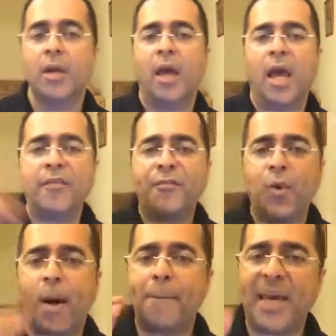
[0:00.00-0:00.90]
If you
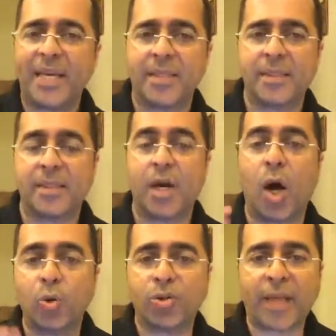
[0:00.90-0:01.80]
are based
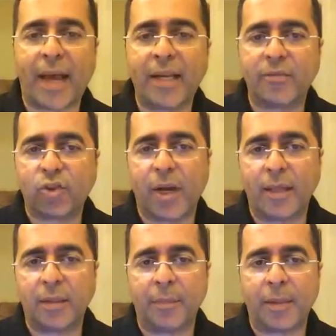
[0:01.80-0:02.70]
outside of Trinidad
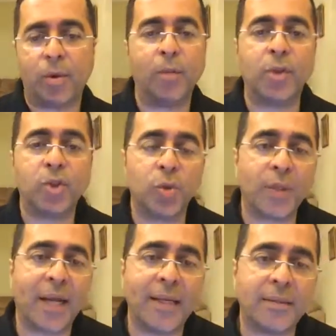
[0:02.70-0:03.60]
and Tobago but you would
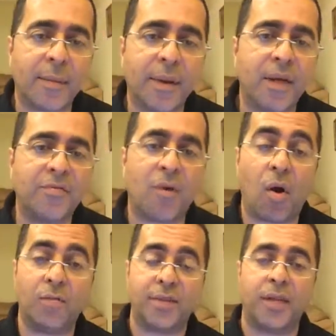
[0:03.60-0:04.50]
like to be
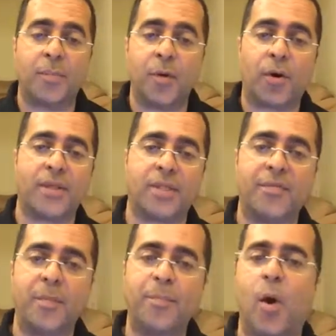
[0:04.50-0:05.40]
involved in the Progressive
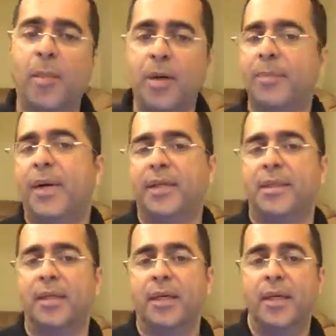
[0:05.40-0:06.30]
Empowerment
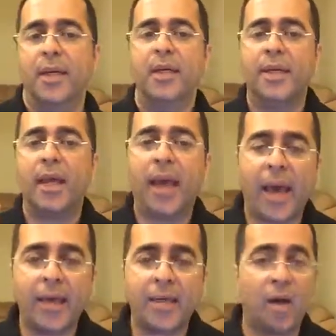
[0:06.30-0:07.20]
Party, the
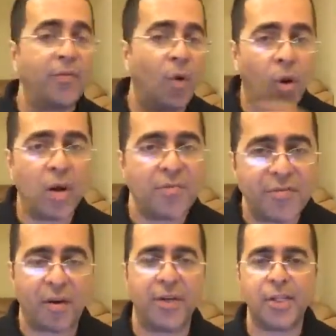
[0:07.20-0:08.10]
head of all
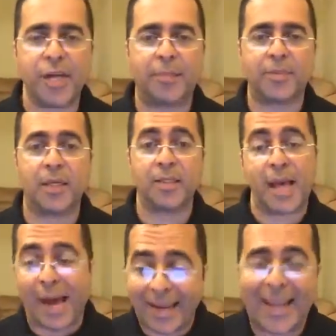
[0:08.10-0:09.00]
foreign chapters
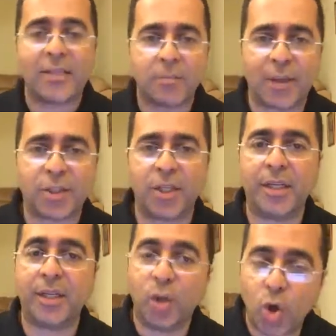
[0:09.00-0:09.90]
and especially
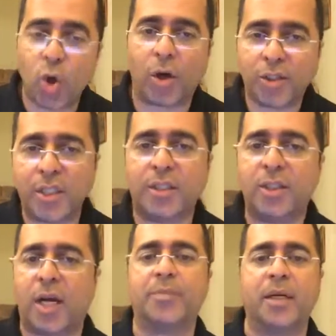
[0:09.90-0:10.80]
the New York City
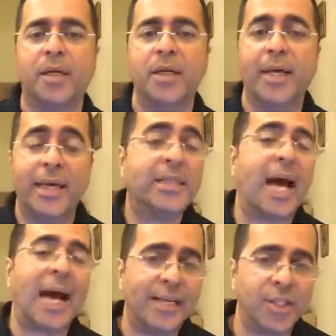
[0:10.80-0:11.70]
chapter is
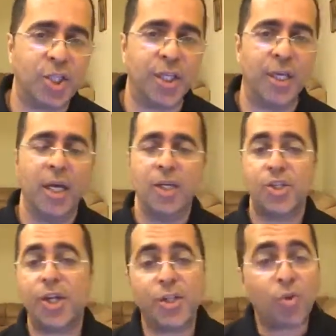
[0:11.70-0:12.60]
Ali G.
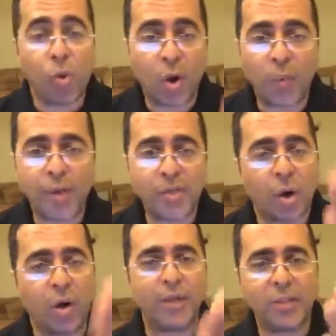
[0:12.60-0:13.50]
She is always
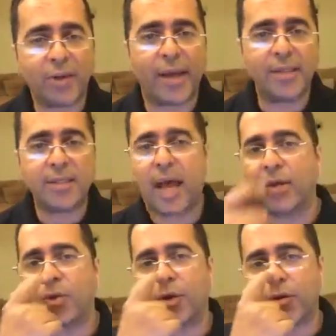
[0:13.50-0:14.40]
on the threads and
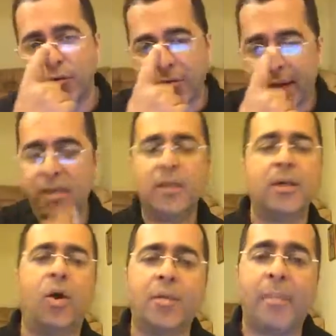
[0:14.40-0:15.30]
you can find her
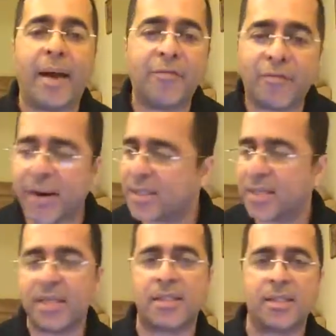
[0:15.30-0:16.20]
on my friends
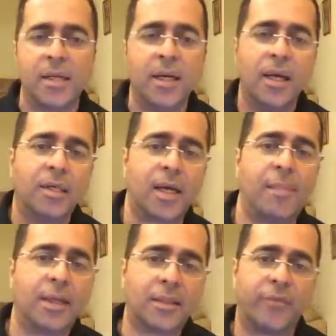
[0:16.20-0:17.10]
list. It's a
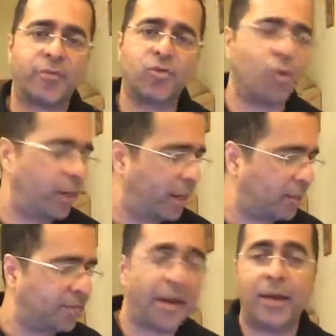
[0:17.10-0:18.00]
matter of scrolling and
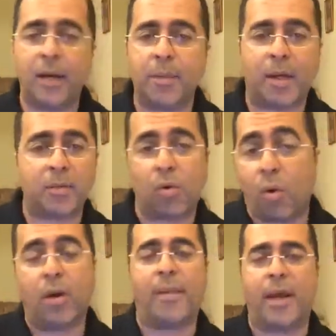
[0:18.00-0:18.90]
finding because
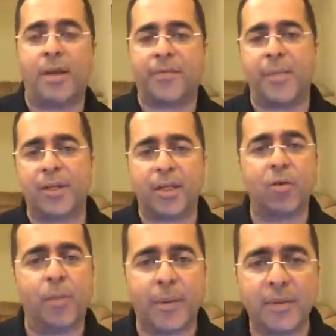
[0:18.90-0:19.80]
all my information
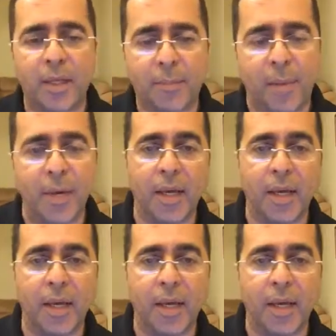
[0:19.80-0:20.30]
open to the public.